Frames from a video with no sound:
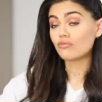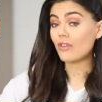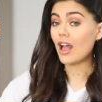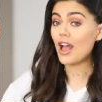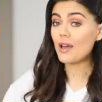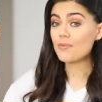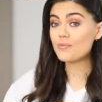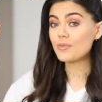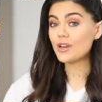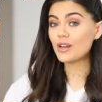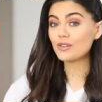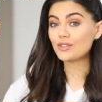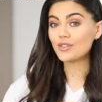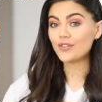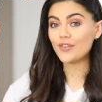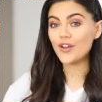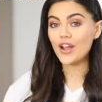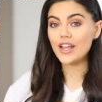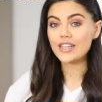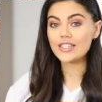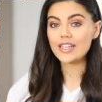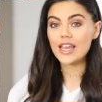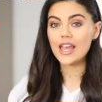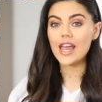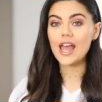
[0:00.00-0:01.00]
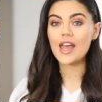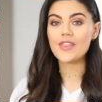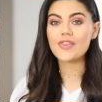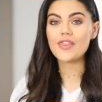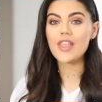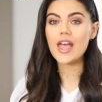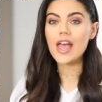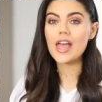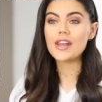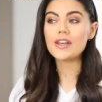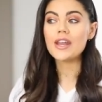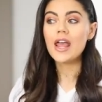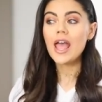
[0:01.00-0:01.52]
haven't been able to find it. And
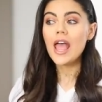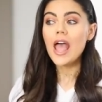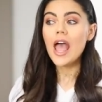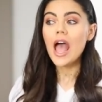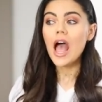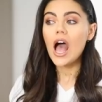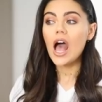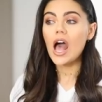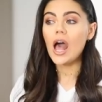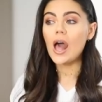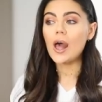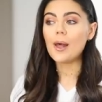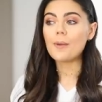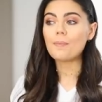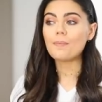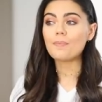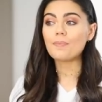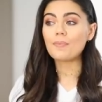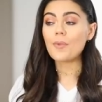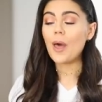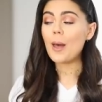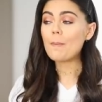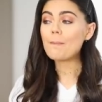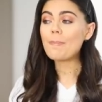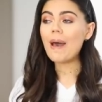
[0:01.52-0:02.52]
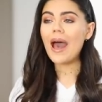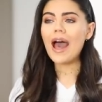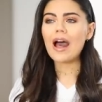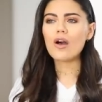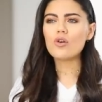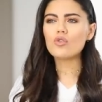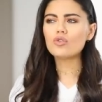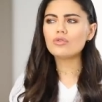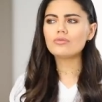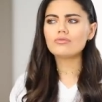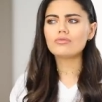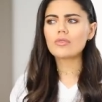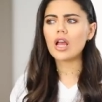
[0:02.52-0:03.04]
then um,
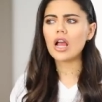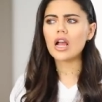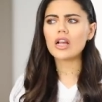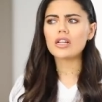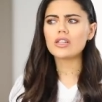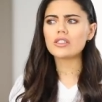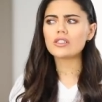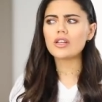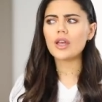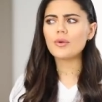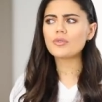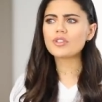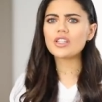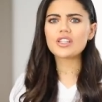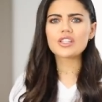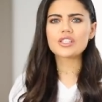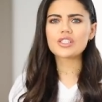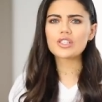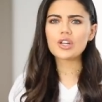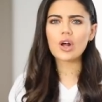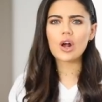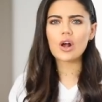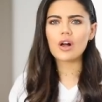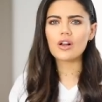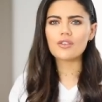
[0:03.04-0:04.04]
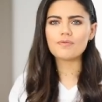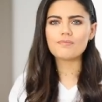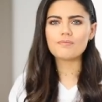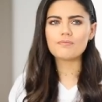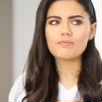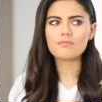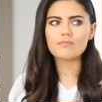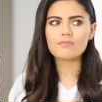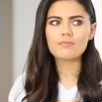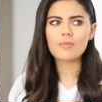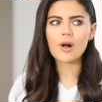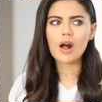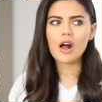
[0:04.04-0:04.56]
about, uh, it was at the start of
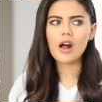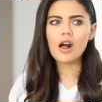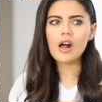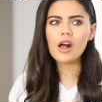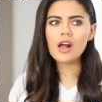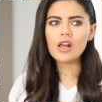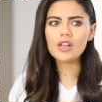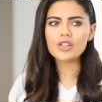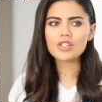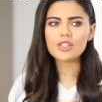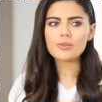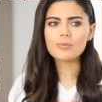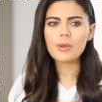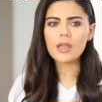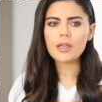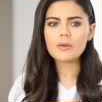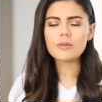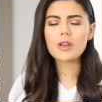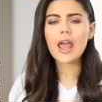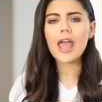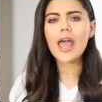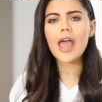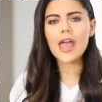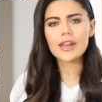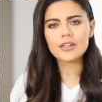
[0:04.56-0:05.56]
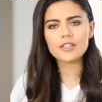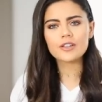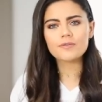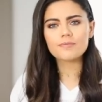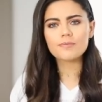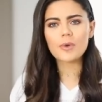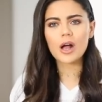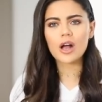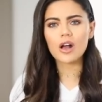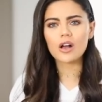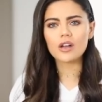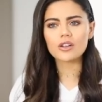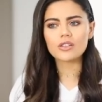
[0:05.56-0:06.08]
March, maybe? End of
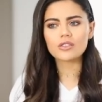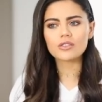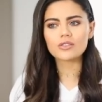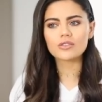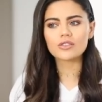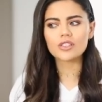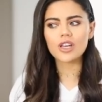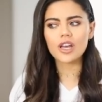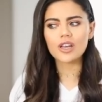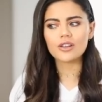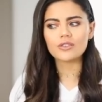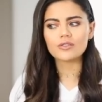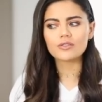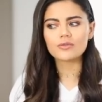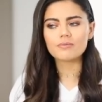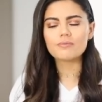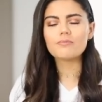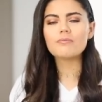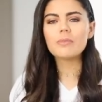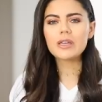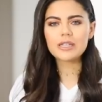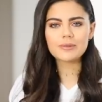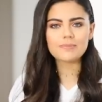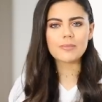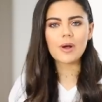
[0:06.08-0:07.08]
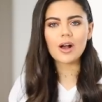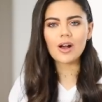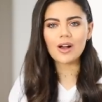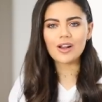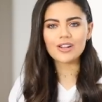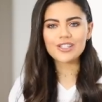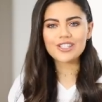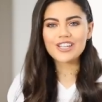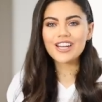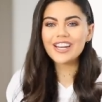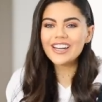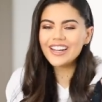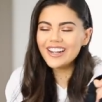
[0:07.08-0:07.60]
March, oh no,
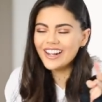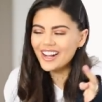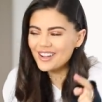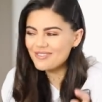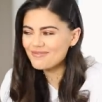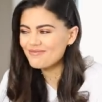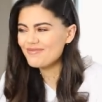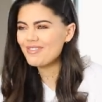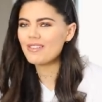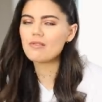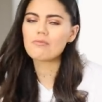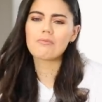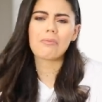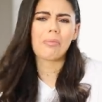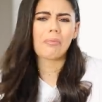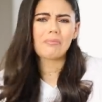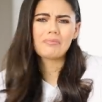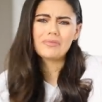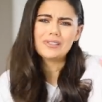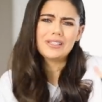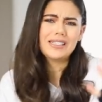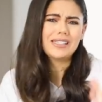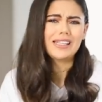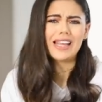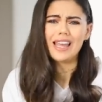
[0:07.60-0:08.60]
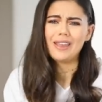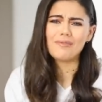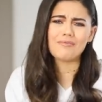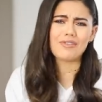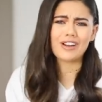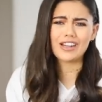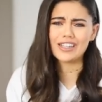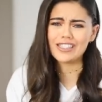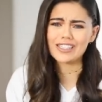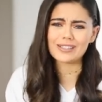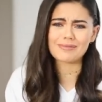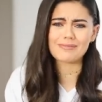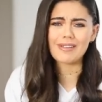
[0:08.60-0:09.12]
mid-March. It
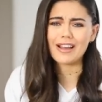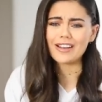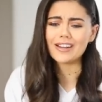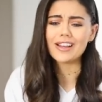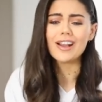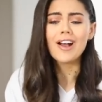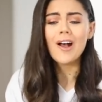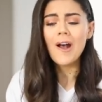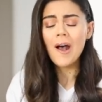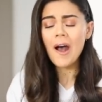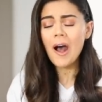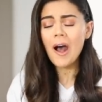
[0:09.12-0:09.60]
really doesn't matter.